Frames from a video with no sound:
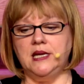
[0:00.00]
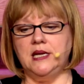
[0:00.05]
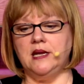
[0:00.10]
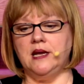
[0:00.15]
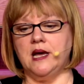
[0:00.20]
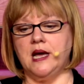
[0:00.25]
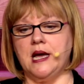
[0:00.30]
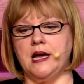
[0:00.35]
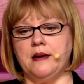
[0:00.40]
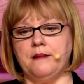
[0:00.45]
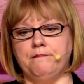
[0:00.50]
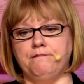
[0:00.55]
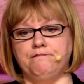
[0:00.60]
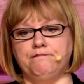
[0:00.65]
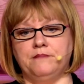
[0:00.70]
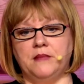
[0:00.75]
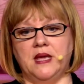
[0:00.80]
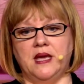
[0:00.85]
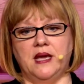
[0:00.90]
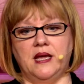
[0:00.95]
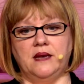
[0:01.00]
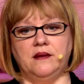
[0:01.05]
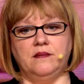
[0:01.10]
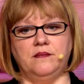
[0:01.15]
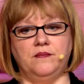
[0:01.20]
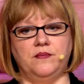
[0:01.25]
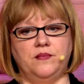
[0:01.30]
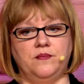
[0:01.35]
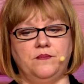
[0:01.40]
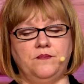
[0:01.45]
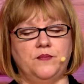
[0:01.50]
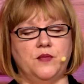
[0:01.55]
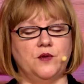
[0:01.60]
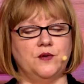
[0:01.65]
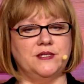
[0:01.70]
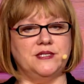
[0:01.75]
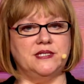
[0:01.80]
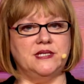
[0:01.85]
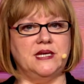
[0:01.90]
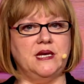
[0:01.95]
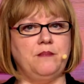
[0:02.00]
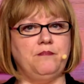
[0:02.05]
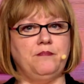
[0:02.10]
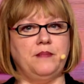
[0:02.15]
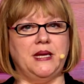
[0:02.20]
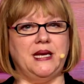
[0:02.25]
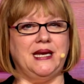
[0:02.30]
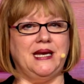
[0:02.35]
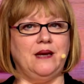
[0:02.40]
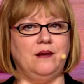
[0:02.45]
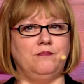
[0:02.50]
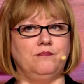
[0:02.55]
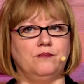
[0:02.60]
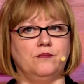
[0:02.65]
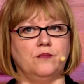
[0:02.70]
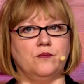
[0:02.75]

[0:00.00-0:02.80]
and there isn't any